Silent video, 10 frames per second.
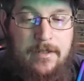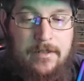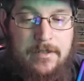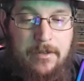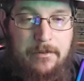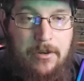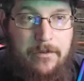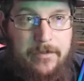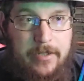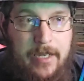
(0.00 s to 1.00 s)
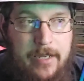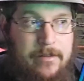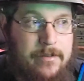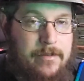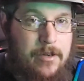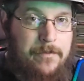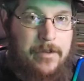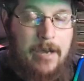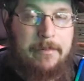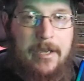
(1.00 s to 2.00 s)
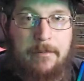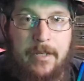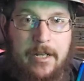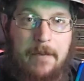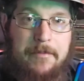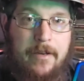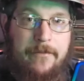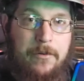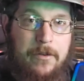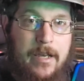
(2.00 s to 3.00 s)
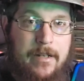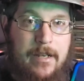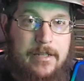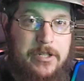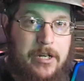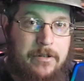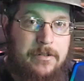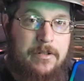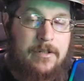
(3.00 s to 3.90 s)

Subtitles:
So hopefully I'll be able to get up there for that next year.